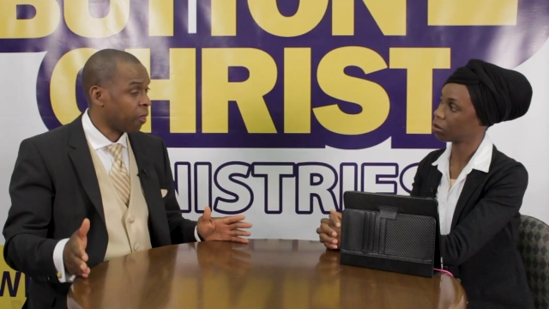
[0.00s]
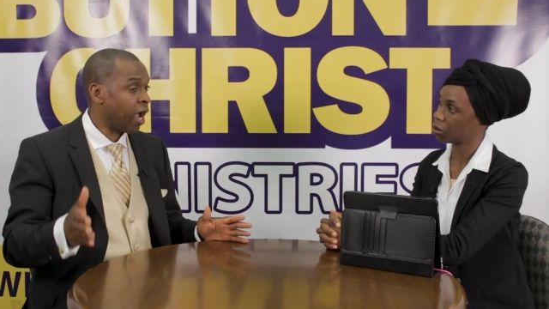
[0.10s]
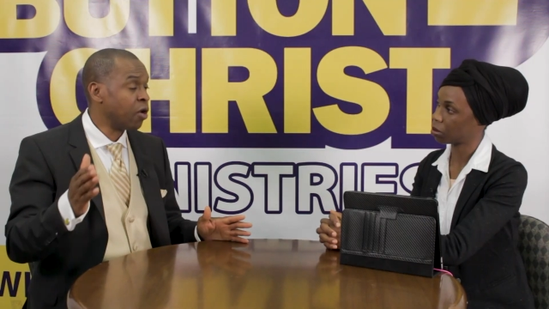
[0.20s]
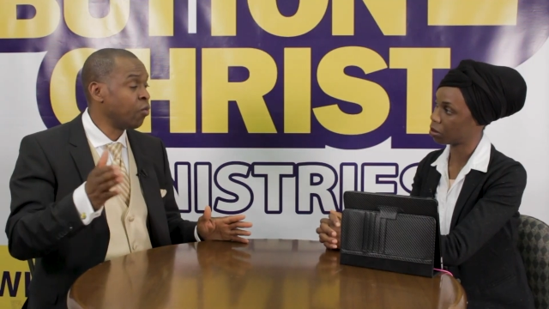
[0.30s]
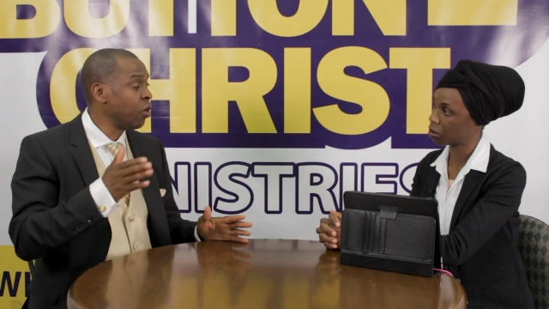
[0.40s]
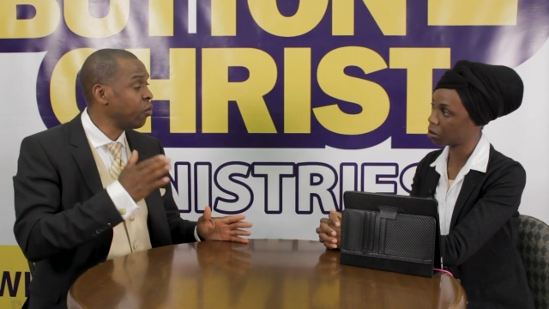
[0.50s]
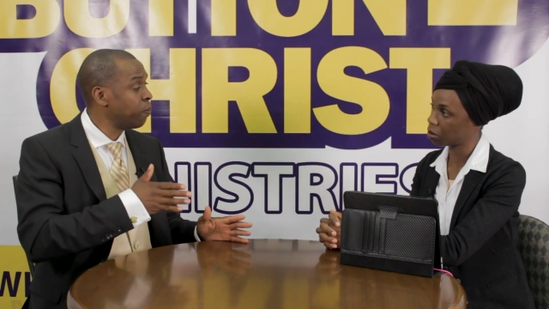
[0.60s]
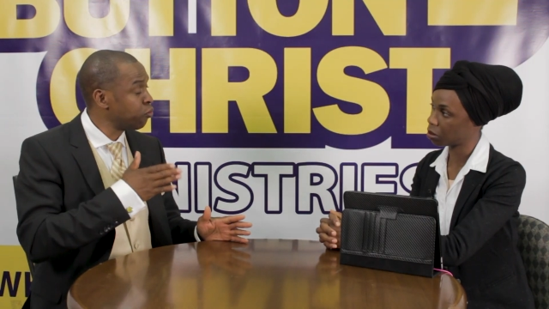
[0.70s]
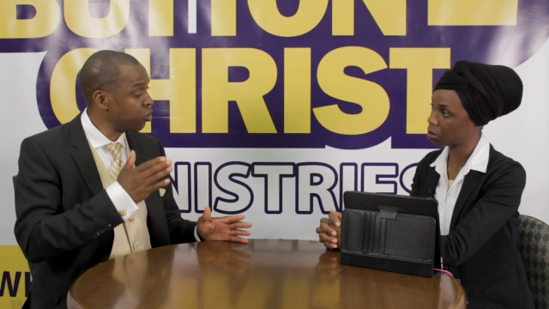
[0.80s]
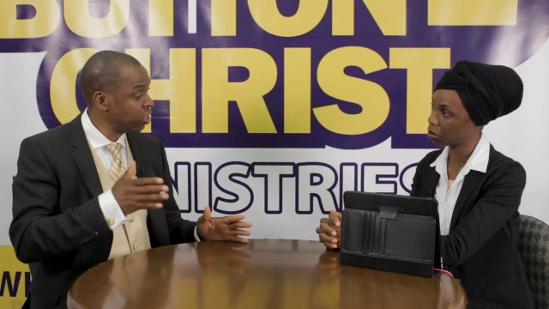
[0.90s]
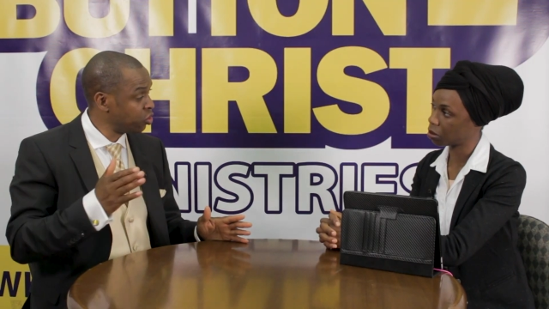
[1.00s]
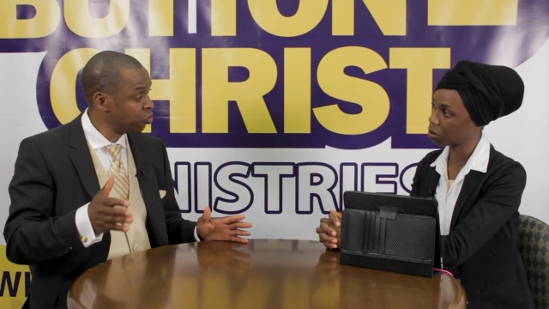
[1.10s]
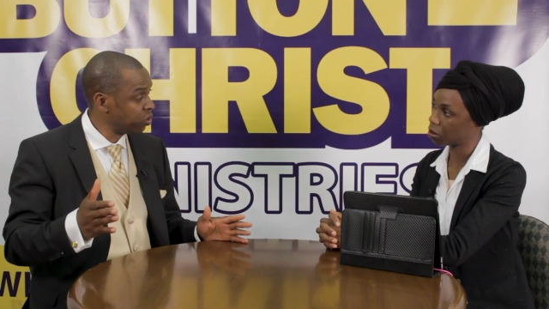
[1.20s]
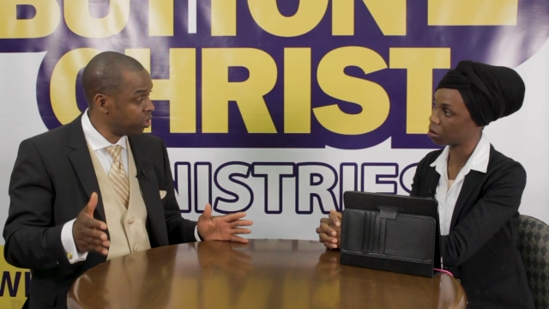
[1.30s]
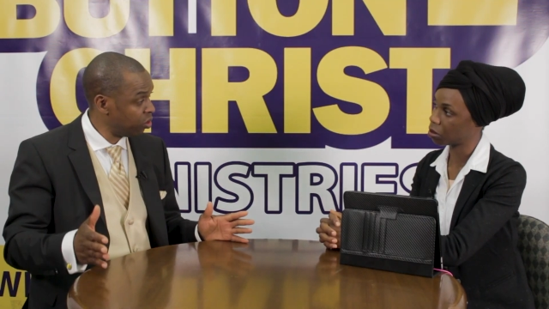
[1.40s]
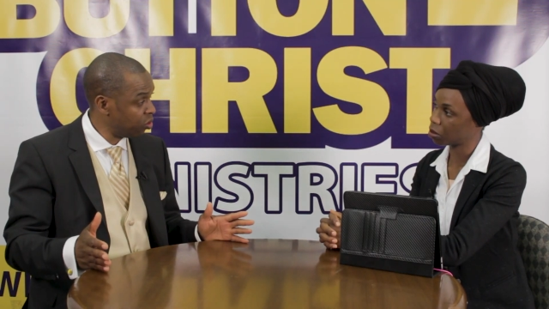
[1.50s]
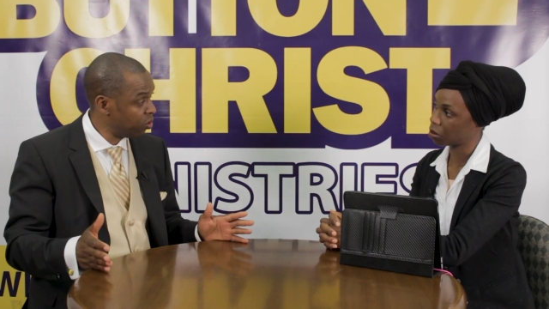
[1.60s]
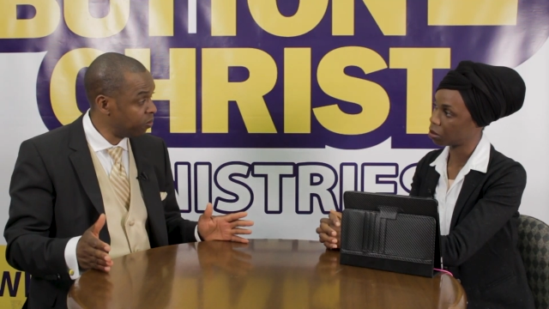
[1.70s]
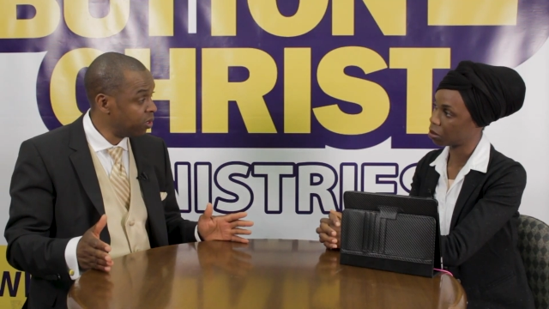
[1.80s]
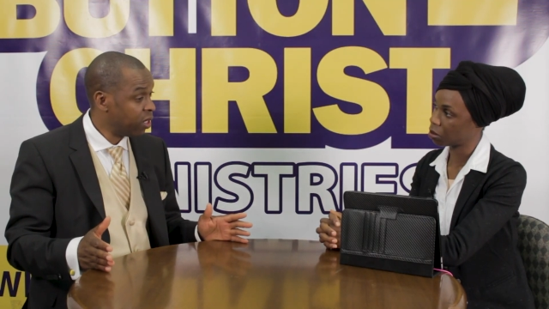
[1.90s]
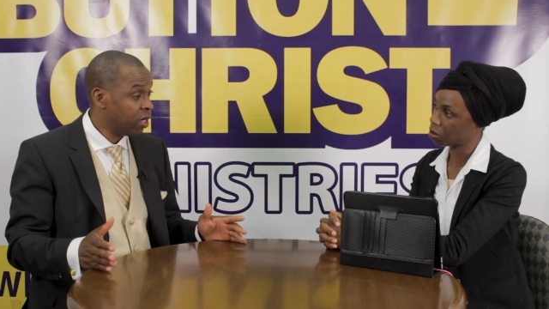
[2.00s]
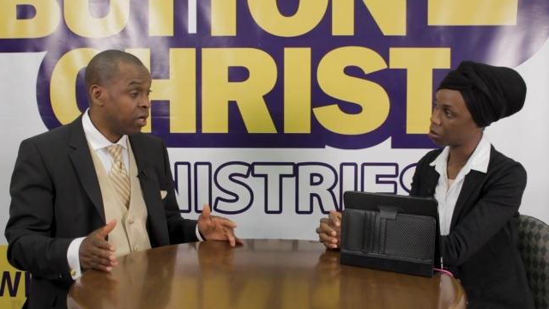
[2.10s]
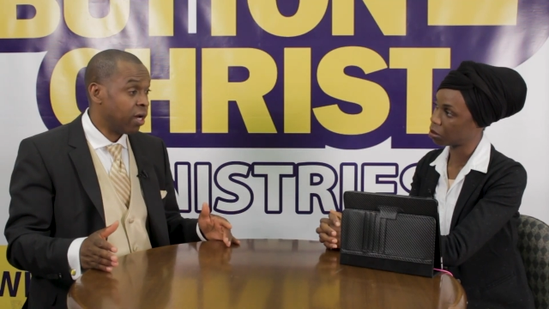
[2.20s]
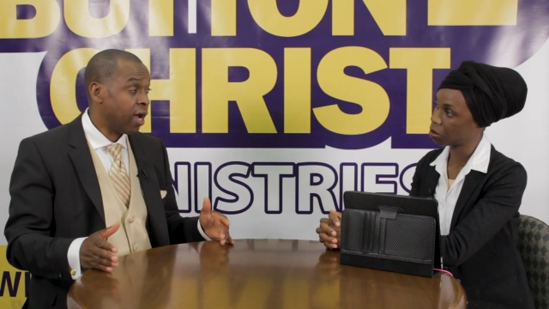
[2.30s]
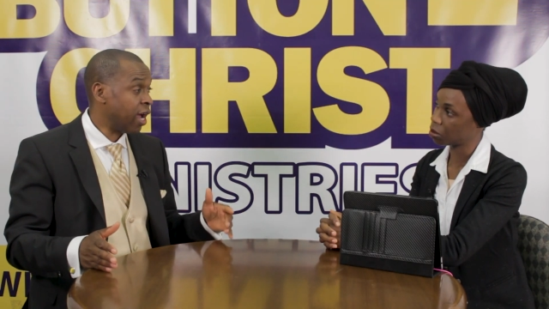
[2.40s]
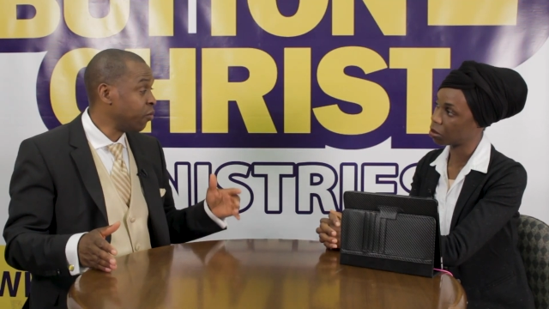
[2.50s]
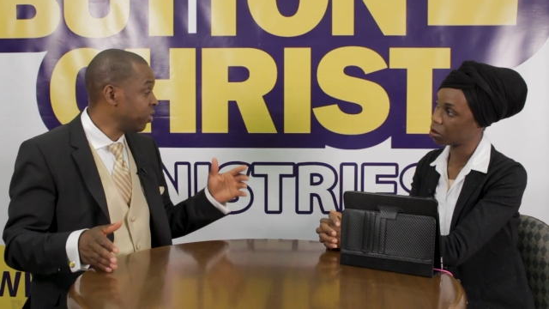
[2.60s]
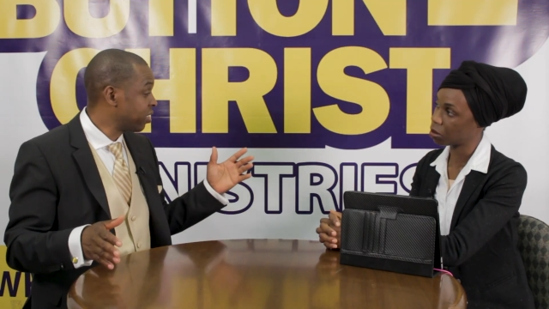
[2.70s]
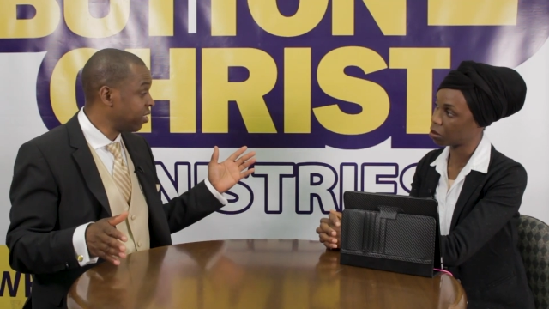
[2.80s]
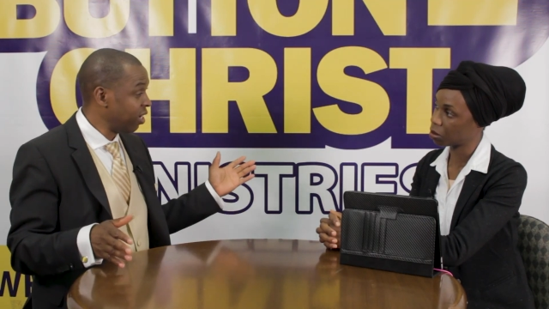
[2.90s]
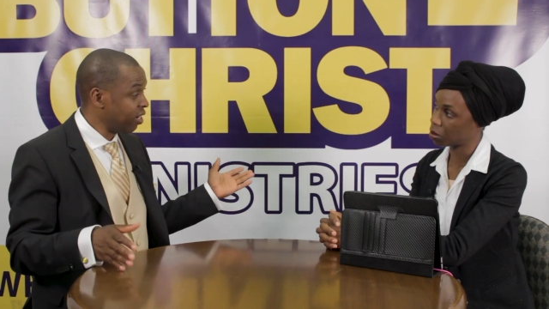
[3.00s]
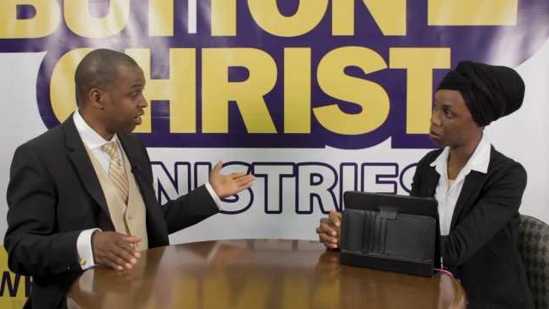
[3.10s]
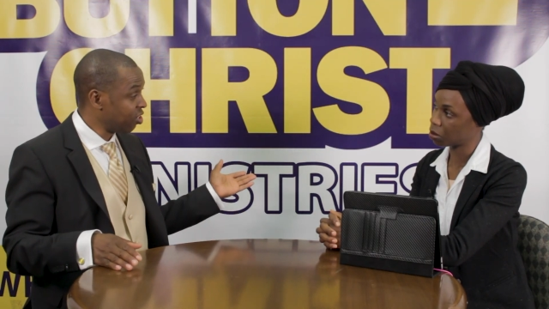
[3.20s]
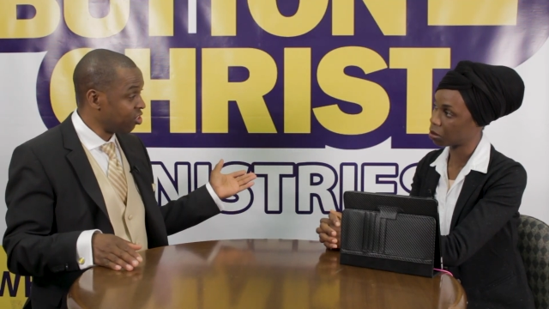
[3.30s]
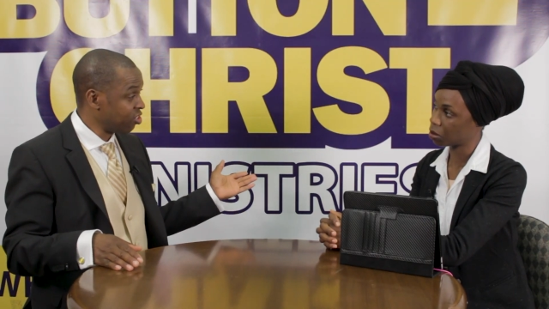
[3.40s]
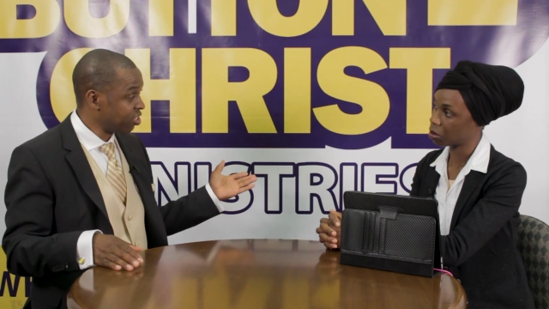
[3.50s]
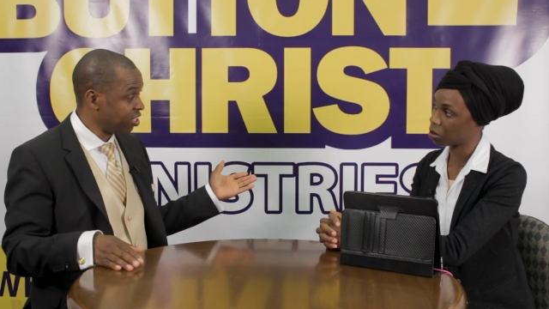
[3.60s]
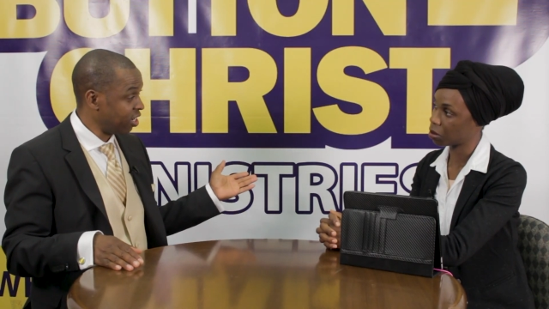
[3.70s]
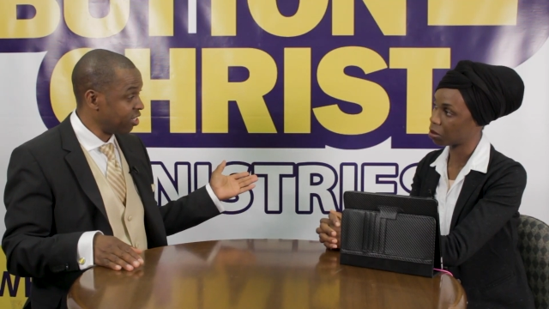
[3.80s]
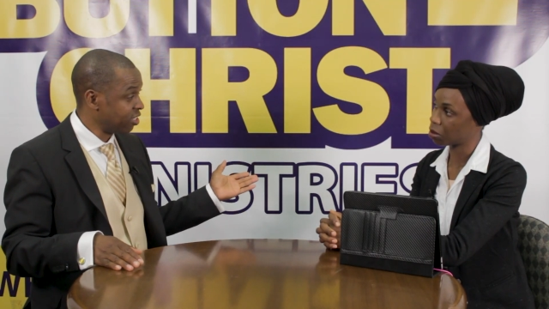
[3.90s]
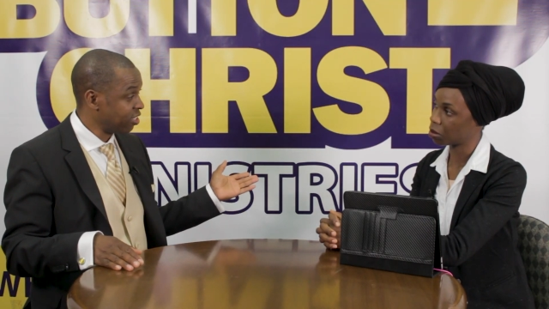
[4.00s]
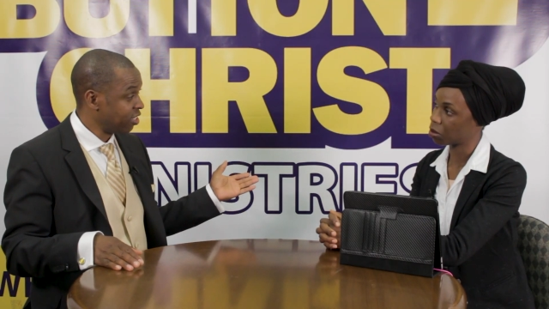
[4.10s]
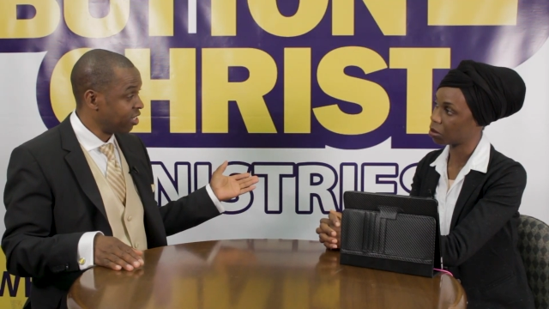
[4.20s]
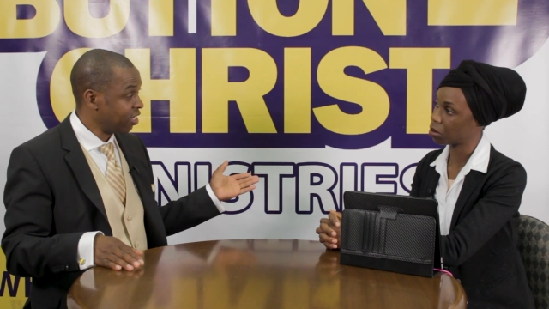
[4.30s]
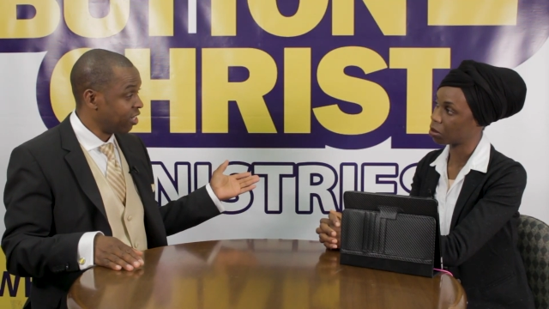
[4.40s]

Speaker 1: Mm -hmm. And when we pray through the home and we see and occurs things,